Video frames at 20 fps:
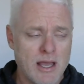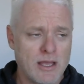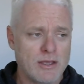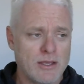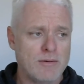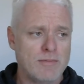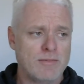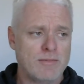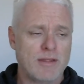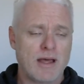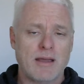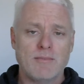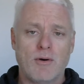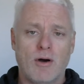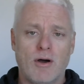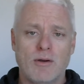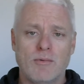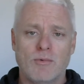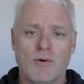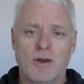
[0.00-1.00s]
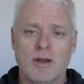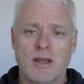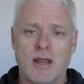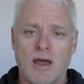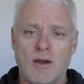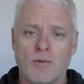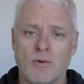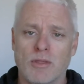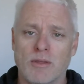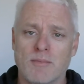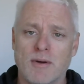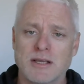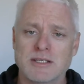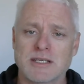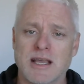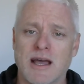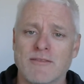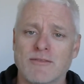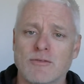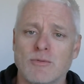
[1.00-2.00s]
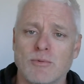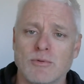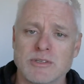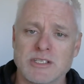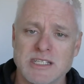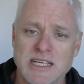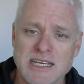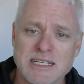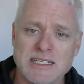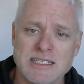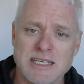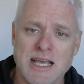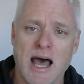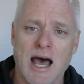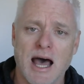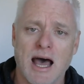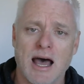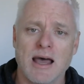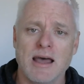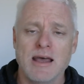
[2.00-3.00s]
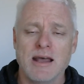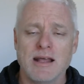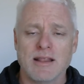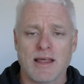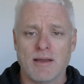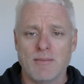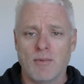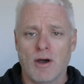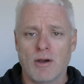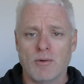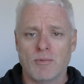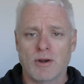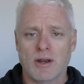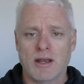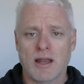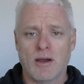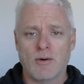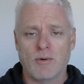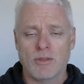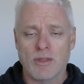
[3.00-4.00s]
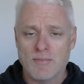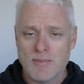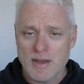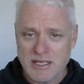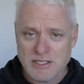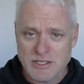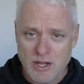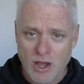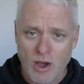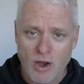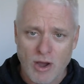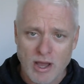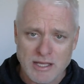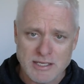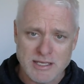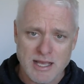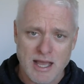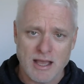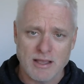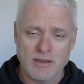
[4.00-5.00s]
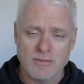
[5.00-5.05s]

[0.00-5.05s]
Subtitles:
They might want to know what the most comfortable seats are. They might want to know what the best tyres are.